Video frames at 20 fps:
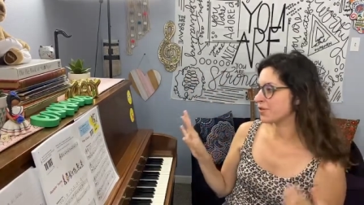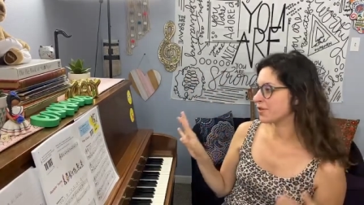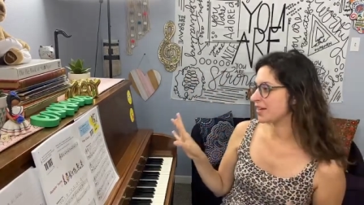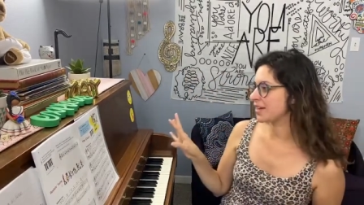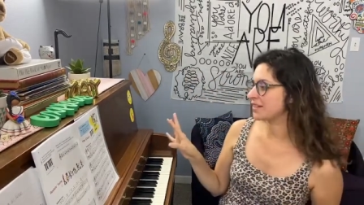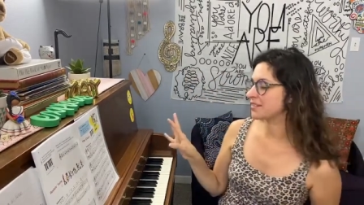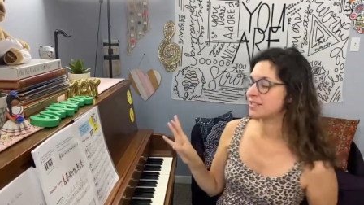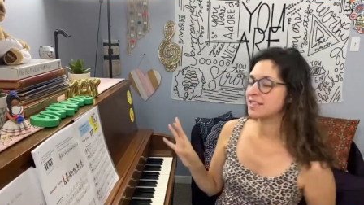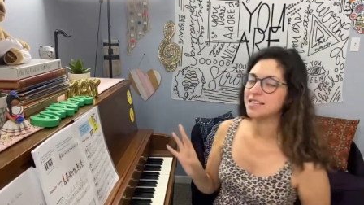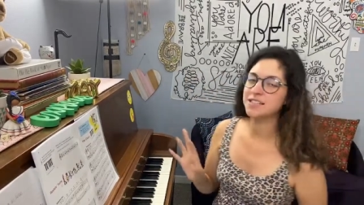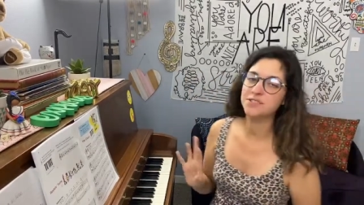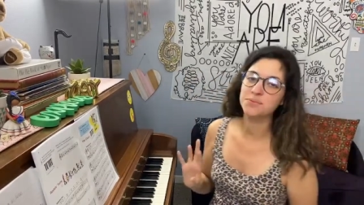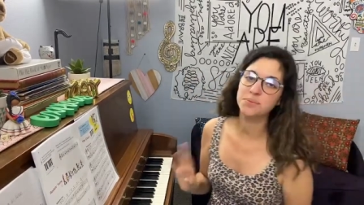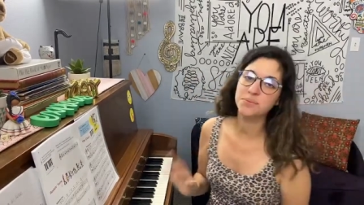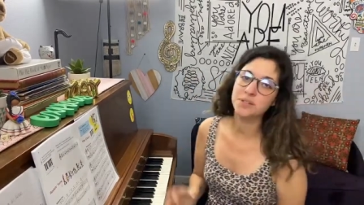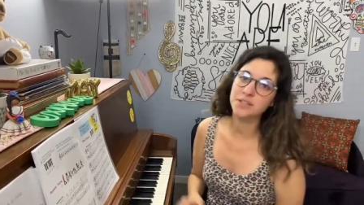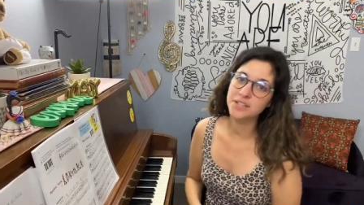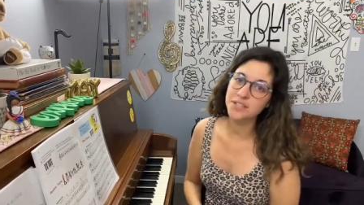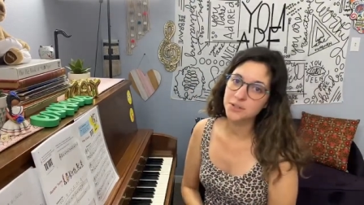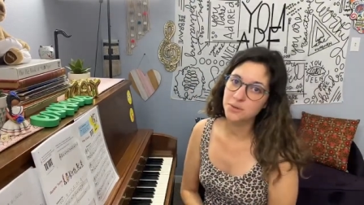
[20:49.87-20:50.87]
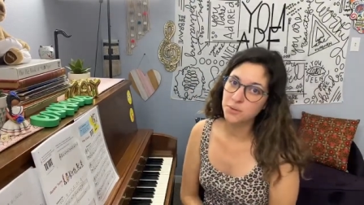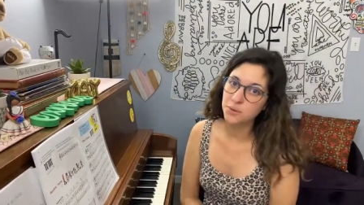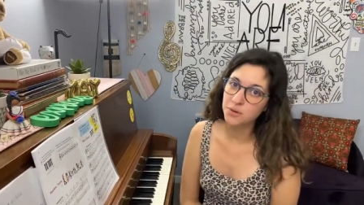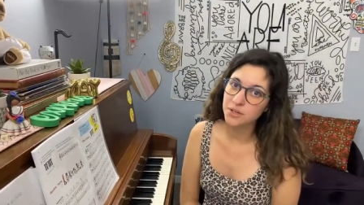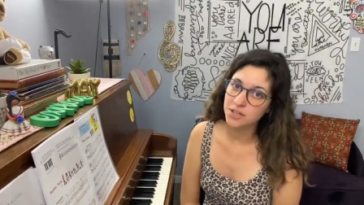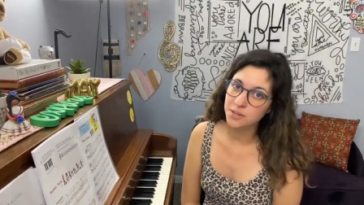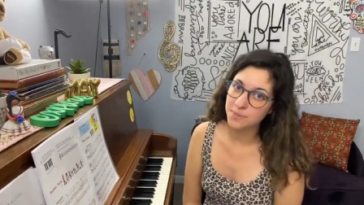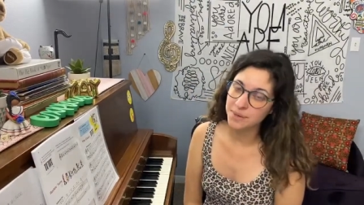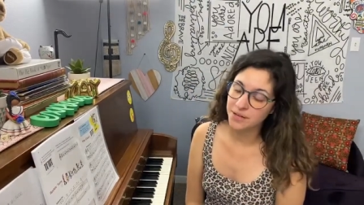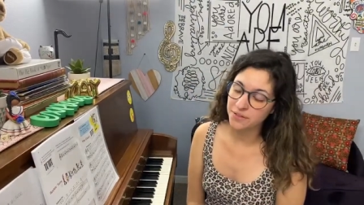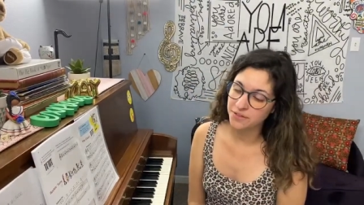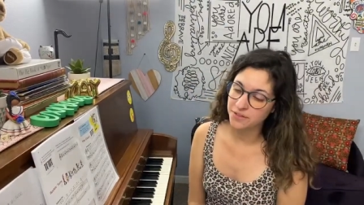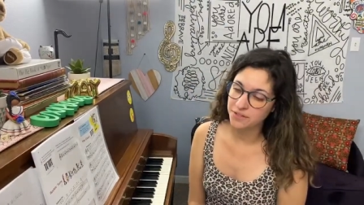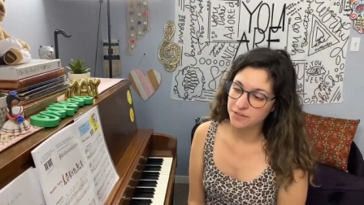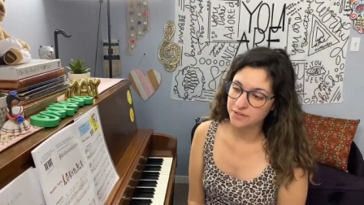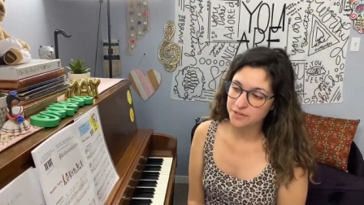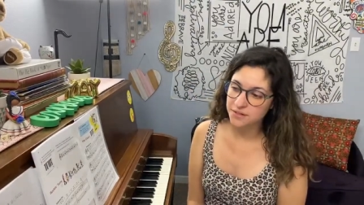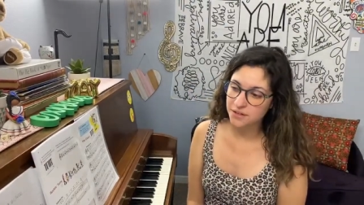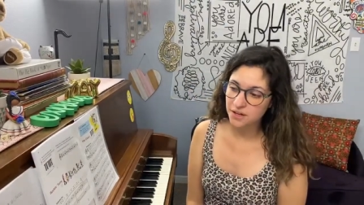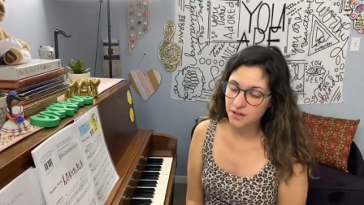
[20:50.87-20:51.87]
things that's really cool about
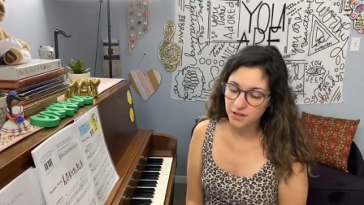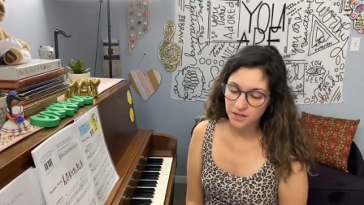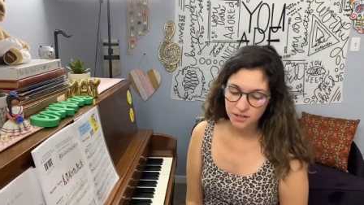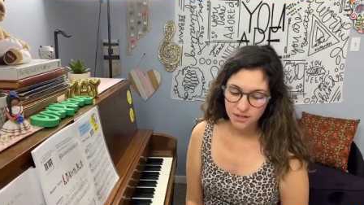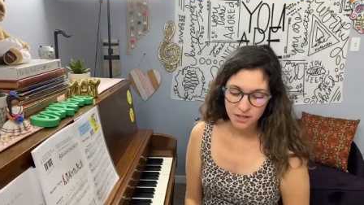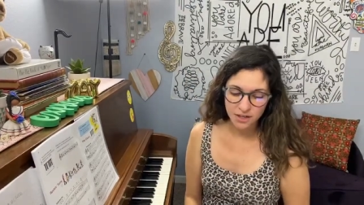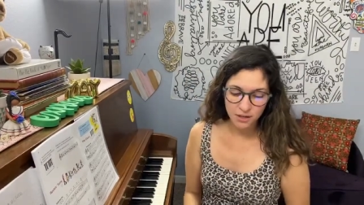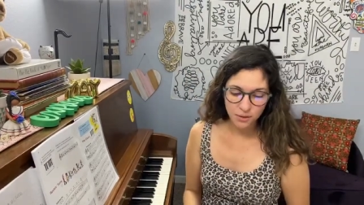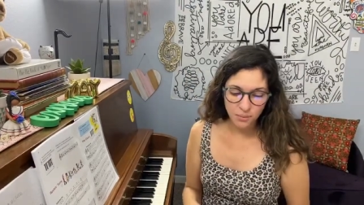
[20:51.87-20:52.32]
this song.